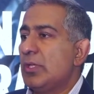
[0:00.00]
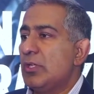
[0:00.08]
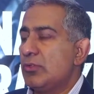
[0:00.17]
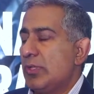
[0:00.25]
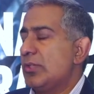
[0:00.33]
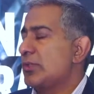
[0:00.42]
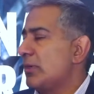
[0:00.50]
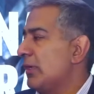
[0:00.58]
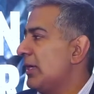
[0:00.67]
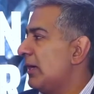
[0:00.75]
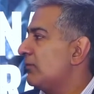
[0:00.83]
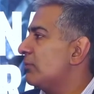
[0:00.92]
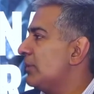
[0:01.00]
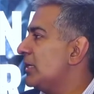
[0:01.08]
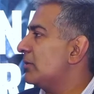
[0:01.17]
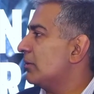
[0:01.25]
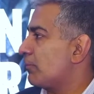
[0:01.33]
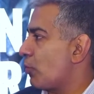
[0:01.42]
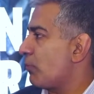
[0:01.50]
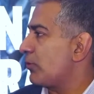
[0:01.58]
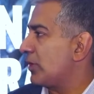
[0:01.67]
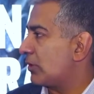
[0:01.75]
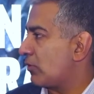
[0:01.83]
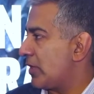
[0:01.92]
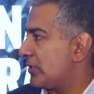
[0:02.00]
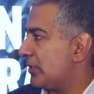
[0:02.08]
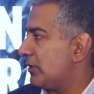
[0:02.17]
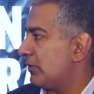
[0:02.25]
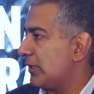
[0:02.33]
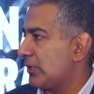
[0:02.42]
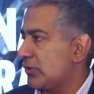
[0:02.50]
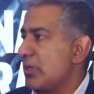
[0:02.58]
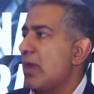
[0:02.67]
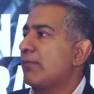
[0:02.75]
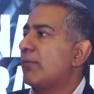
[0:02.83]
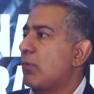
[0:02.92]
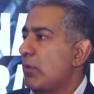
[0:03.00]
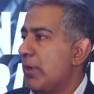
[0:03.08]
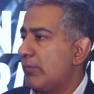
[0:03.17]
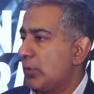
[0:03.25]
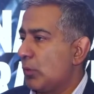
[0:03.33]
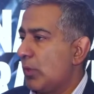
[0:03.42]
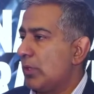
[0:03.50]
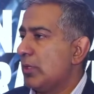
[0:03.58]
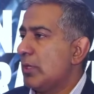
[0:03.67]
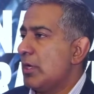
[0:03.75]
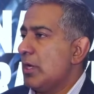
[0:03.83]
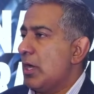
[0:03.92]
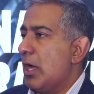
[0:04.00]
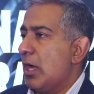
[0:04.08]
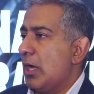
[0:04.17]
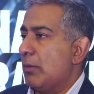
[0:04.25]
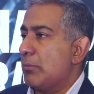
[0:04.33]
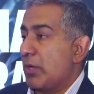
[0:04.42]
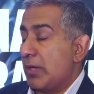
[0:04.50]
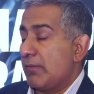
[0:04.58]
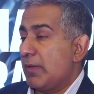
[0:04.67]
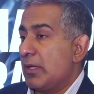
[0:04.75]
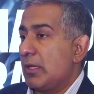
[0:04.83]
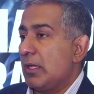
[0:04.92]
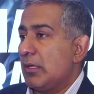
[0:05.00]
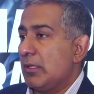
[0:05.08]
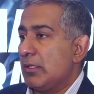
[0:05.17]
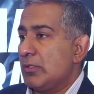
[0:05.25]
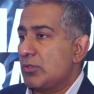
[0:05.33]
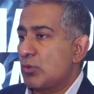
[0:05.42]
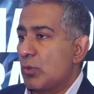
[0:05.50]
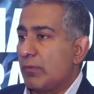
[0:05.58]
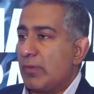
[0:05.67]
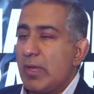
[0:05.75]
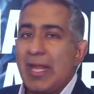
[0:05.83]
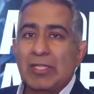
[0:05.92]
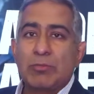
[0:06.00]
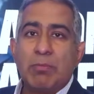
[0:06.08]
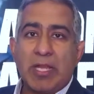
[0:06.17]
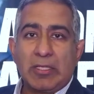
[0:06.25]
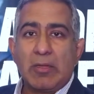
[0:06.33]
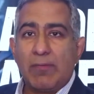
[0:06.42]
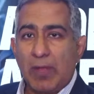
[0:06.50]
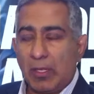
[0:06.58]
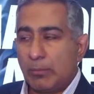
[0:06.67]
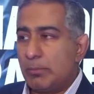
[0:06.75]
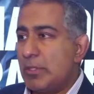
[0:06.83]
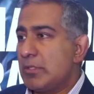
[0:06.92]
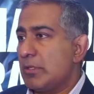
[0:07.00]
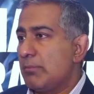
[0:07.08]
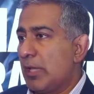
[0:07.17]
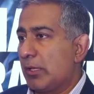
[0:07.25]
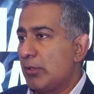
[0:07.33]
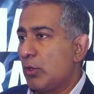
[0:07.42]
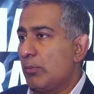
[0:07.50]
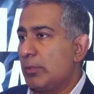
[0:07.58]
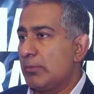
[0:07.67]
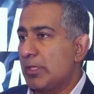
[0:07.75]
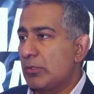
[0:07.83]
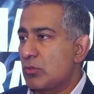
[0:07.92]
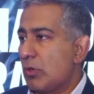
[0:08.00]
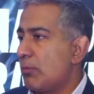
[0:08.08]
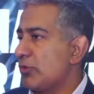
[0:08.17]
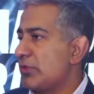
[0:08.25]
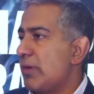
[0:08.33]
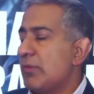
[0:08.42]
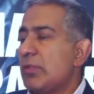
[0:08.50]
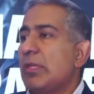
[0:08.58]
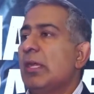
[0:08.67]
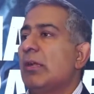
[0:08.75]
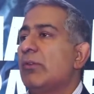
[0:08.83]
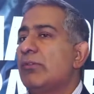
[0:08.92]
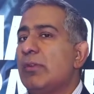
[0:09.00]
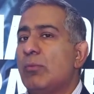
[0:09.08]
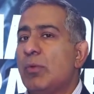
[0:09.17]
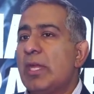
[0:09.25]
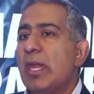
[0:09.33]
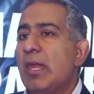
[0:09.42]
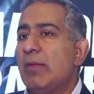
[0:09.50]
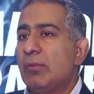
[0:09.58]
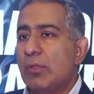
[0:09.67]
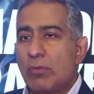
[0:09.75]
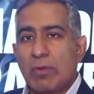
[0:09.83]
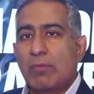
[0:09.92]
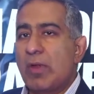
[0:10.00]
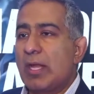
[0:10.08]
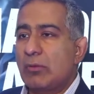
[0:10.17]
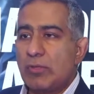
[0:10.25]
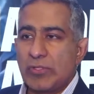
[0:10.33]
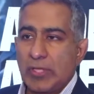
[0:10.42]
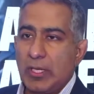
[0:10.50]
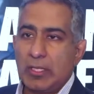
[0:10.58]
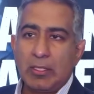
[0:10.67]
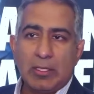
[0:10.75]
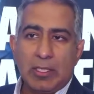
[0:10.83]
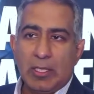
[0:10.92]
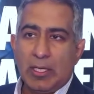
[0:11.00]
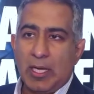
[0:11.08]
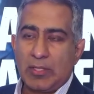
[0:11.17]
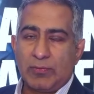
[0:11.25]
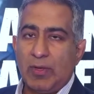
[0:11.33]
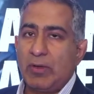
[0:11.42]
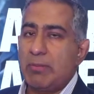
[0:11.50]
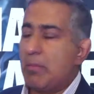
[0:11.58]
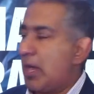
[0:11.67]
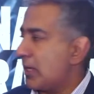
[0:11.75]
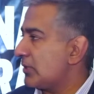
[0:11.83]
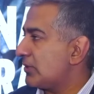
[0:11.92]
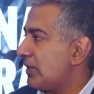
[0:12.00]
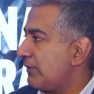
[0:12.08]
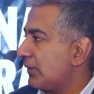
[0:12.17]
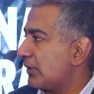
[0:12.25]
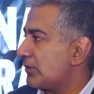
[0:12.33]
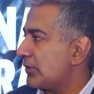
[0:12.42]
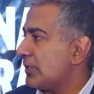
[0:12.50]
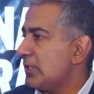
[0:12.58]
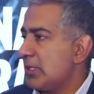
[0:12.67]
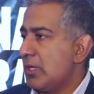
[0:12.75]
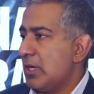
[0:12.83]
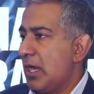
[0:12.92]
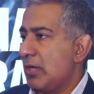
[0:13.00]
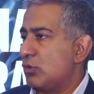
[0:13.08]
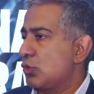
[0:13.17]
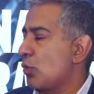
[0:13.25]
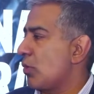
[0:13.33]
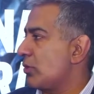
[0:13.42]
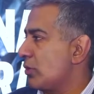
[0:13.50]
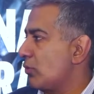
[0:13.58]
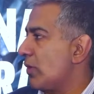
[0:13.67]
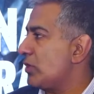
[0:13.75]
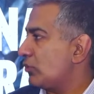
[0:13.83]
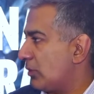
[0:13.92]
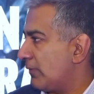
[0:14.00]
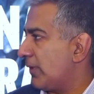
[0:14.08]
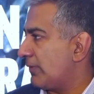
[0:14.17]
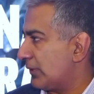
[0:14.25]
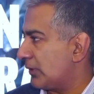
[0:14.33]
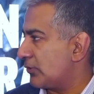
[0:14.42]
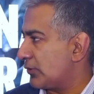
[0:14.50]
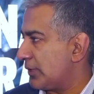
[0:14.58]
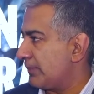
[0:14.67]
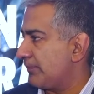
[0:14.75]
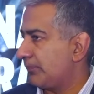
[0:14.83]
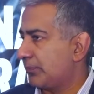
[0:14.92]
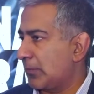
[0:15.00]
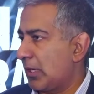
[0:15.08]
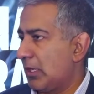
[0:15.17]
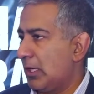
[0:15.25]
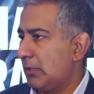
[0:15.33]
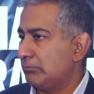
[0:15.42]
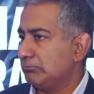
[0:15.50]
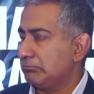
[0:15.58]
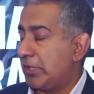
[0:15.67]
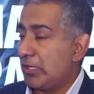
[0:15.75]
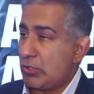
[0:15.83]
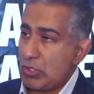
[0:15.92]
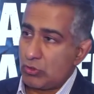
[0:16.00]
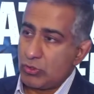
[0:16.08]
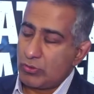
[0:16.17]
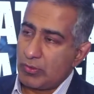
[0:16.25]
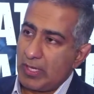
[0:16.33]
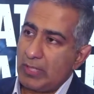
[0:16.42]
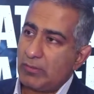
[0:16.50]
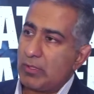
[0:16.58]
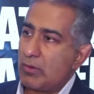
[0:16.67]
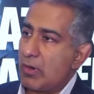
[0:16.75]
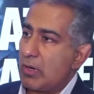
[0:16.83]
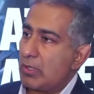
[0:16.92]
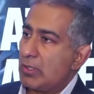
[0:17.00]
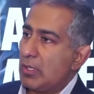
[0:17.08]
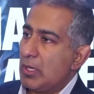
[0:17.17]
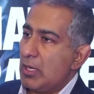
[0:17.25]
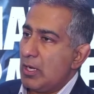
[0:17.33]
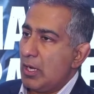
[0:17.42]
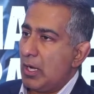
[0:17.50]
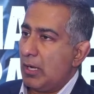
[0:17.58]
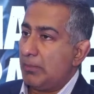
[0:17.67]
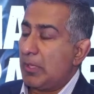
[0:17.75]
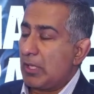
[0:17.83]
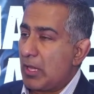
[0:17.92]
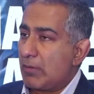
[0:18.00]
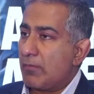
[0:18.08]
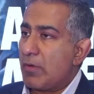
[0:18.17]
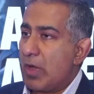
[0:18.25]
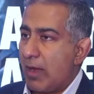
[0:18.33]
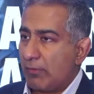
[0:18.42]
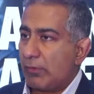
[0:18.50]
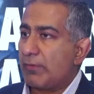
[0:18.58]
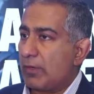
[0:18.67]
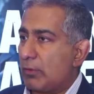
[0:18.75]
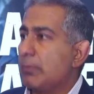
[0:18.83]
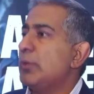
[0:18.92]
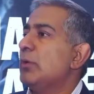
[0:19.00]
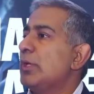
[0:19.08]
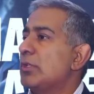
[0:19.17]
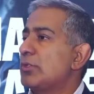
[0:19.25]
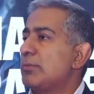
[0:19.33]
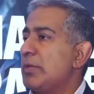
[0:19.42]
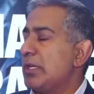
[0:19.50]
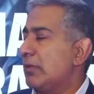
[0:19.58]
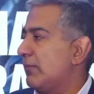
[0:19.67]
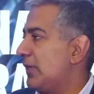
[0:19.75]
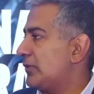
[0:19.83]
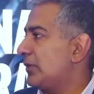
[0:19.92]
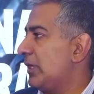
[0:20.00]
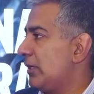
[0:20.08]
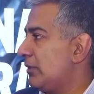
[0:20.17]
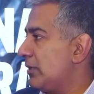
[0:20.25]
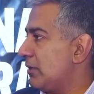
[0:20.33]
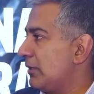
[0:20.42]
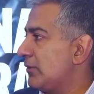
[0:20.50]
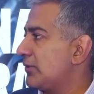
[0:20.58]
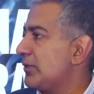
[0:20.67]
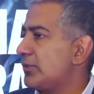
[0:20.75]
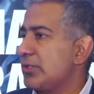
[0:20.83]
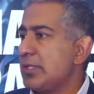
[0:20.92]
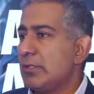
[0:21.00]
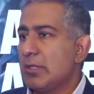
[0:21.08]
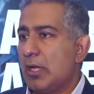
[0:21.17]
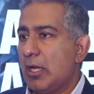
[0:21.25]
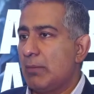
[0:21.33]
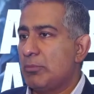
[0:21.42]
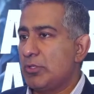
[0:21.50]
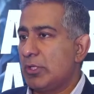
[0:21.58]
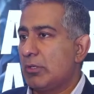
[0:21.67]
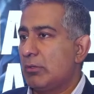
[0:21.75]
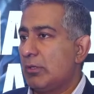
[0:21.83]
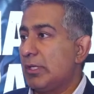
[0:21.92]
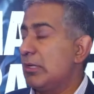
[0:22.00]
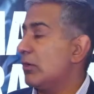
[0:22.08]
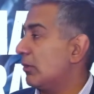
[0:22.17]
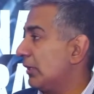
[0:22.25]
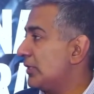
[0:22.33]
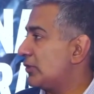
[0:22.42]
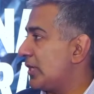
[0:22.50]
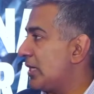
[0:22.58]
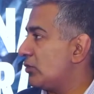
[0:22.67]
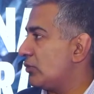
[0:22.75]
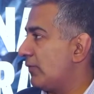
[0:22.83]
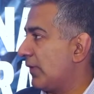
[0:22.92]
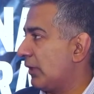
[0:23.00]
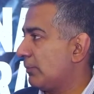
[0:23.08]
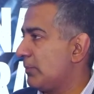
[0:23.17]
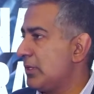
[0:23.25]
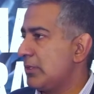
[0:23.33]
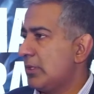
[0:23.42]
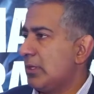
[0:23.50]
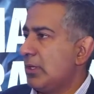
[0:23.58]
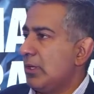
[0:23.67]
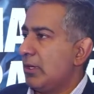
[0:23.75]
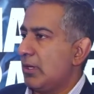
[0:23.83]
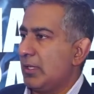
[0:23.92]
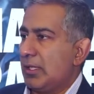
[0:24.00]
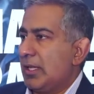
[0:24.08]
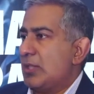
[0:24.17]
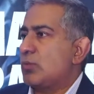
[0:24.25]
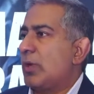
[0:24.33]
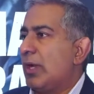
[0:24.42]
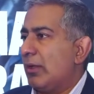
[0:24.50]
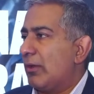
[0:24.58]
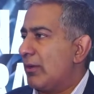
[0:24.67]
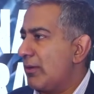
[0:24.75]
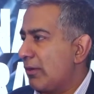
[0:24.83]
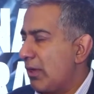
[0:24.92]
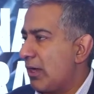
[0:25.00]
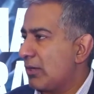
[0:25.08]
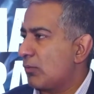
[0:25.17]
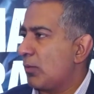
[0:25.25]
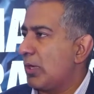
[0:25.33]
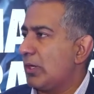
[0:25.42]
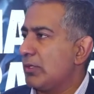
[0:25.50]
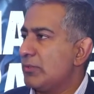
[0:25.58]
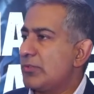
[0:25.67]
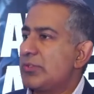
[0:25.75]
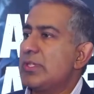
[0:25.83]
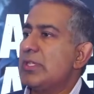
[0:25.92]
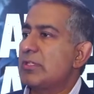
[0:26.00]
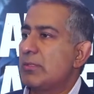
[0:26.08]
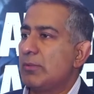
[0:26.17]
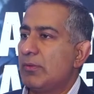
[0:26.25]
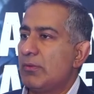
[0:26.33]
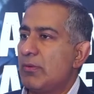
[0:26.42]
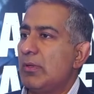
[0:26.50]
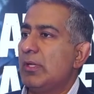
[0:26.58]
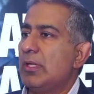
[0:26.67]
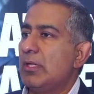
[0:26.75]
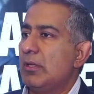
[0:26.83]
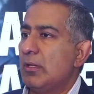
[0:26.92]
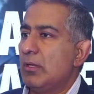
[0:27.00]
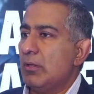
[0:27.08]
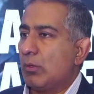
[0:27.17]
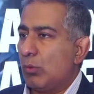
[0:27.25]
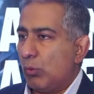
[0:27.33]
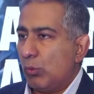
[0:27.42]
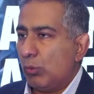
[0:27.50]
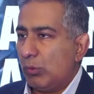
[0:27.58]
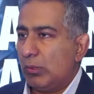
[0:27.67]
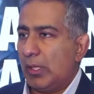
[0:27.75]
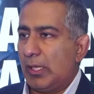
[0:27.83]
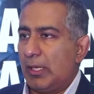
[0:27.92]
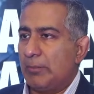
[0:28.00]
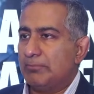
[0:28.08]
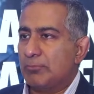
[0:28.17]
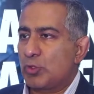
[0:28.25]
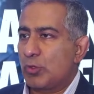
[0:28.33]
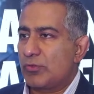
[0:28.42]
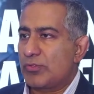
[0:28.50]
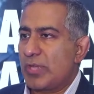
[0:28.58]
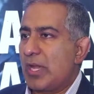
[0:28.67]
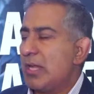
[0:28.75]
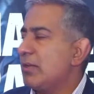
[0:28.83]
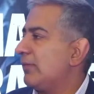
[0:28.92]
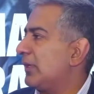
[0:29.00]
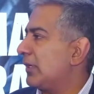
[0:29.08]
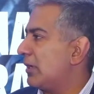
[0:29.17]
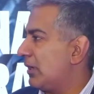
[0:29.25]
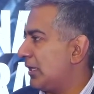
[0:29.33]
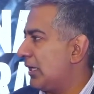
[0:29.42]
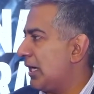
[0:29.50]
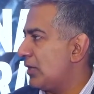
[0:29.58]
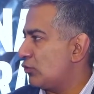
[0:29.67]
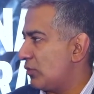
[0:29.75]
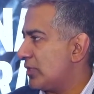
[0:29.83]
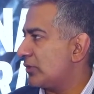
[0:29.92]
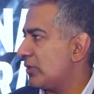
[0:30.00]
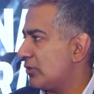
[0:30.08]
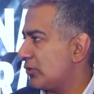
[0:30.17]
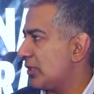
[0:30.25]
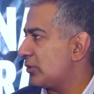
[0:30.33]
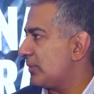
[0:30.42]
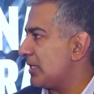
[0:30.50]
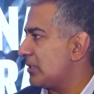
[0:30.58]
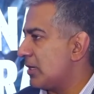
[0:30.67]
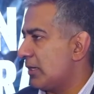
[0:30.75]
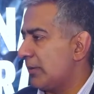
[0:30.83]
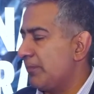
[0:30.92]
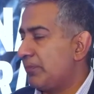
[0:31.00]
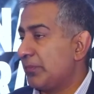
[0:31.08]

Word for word: So they certainly have to meet appropriate criteria. It's not for everyone. Uh, but I think it is sort of the next big development in melanoma because almost everything else that we have in the refractory setting has very modest efficacy and short duration of efficacy. Um, in addition to that, there are um, a lot of novel therapeutics being investigated here at SITC, uh, particularly in early stage development. And I think that's where I learned a lot, where you see some of the really cool um, sort of scientific cutting edge research that's being done.